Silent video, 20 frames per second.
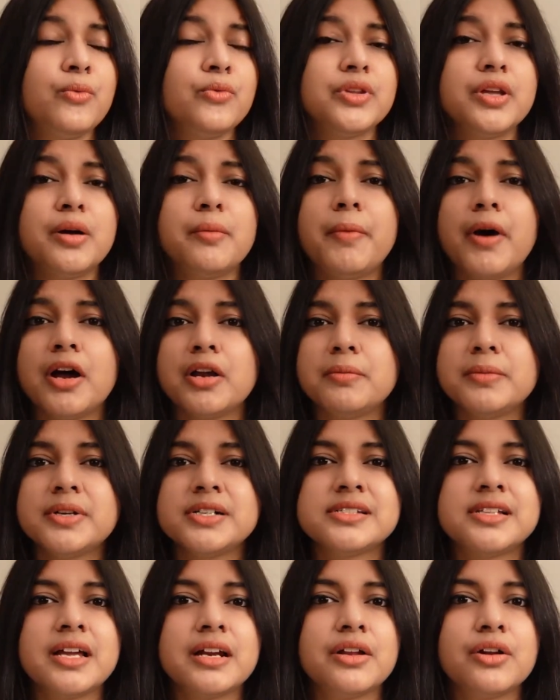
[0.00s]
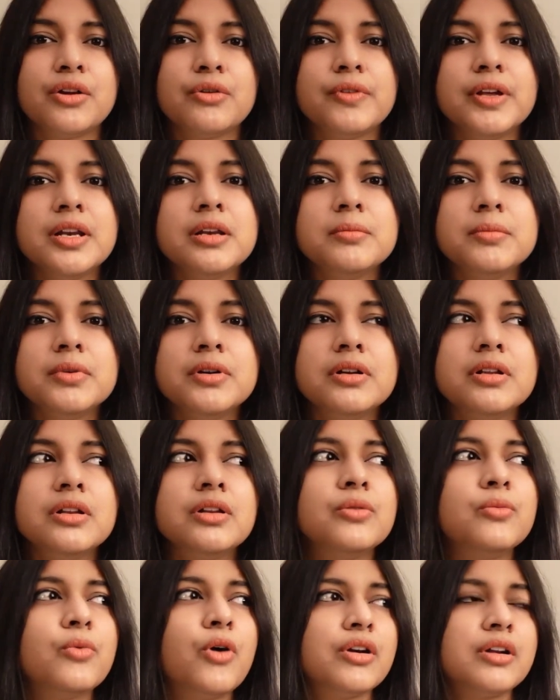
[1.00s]
the apartments that are
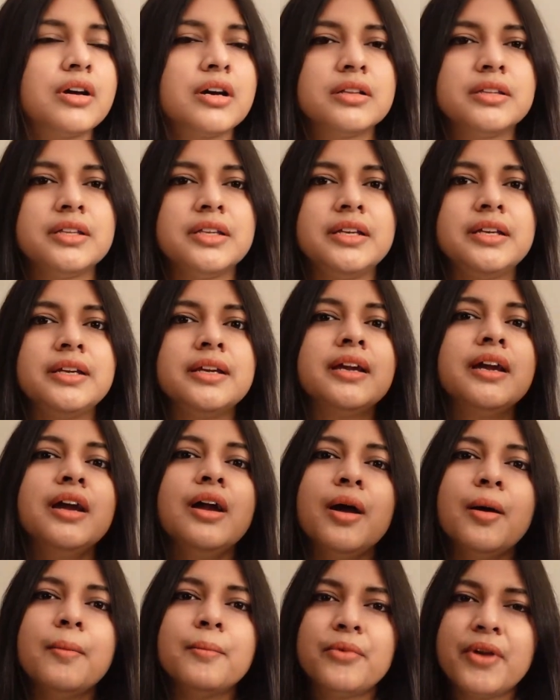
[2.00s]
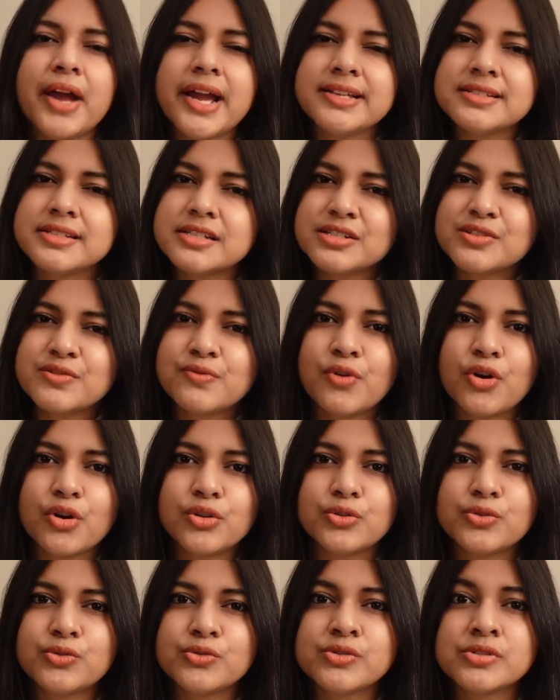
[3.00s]
available, what are the prices for
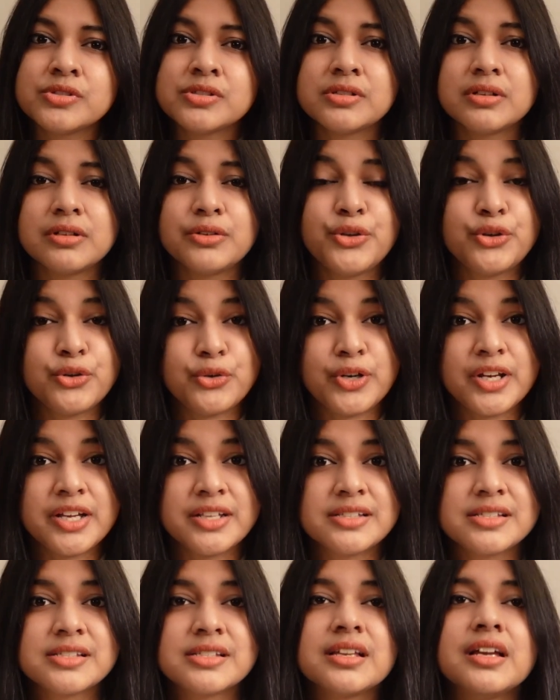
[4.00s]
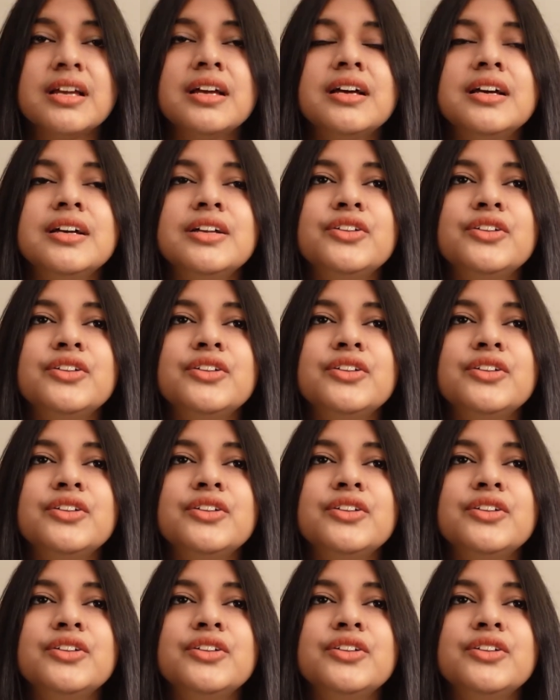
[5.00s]
those units.